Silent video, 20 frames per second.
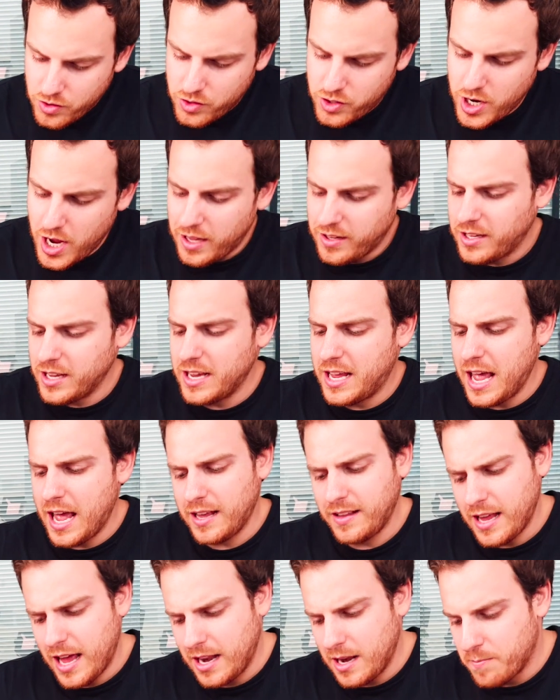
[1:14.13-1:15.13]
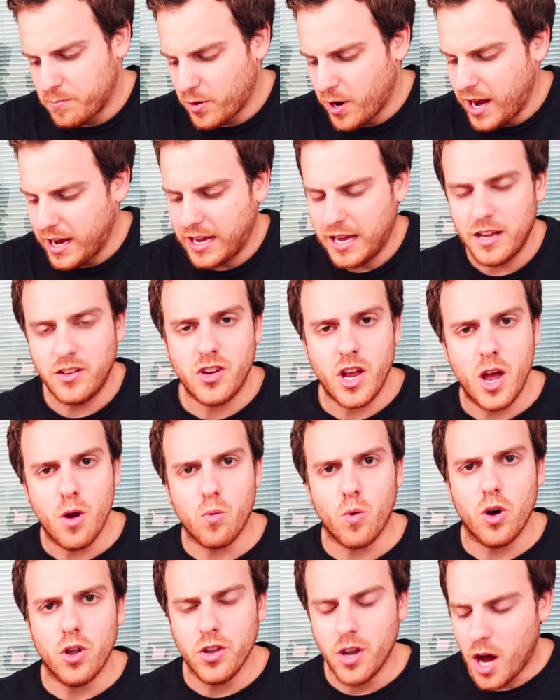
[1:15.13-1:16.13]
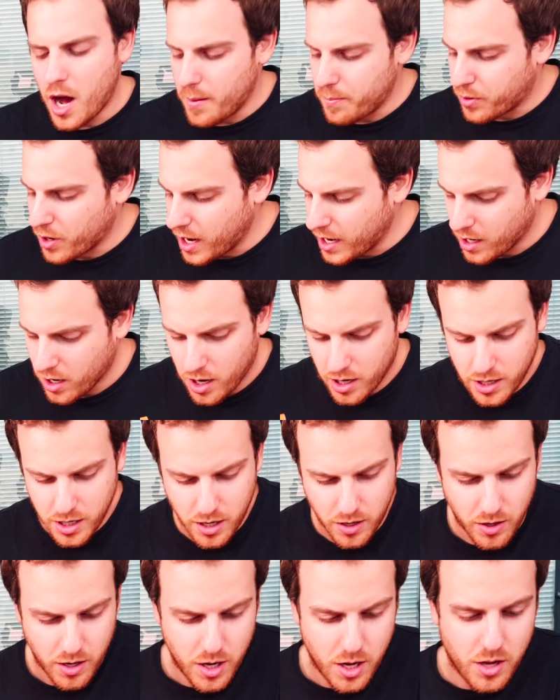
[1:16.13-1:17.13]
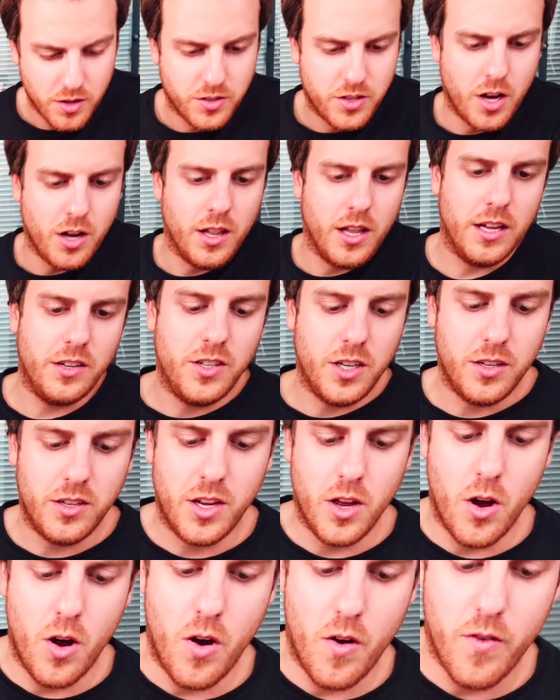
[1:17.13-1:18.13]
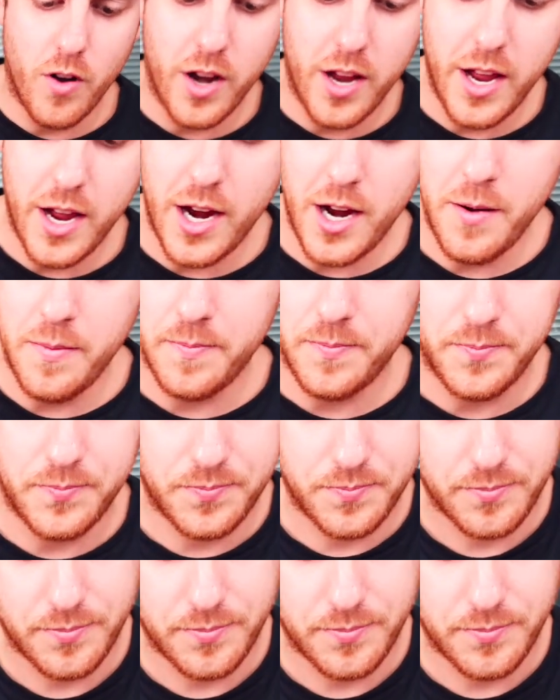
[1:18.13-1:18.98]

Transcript: just in case any breakage, it will not break on you. So let's just go over here.